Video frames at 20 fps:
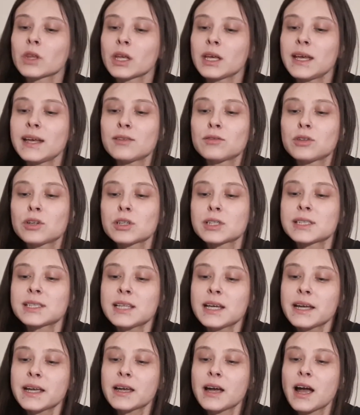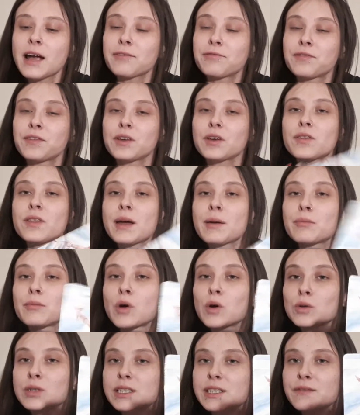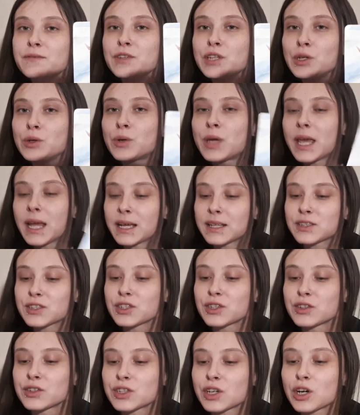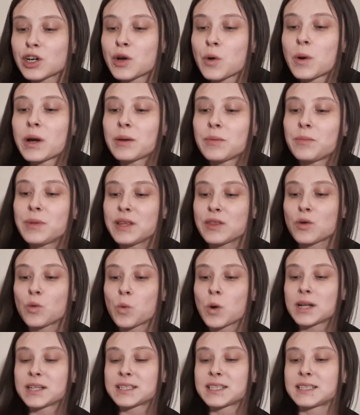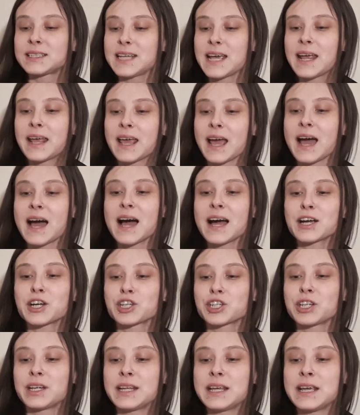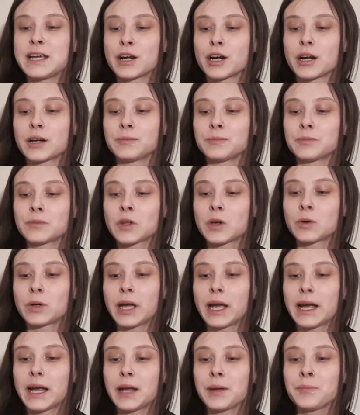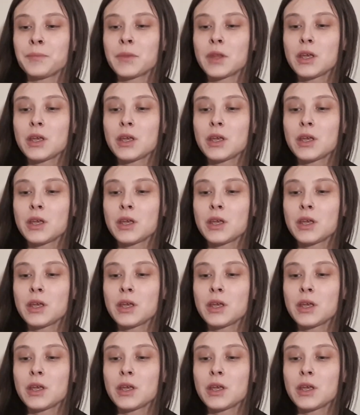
it looks like I feel that most of you Cancers are going to be the one to take action here, okay?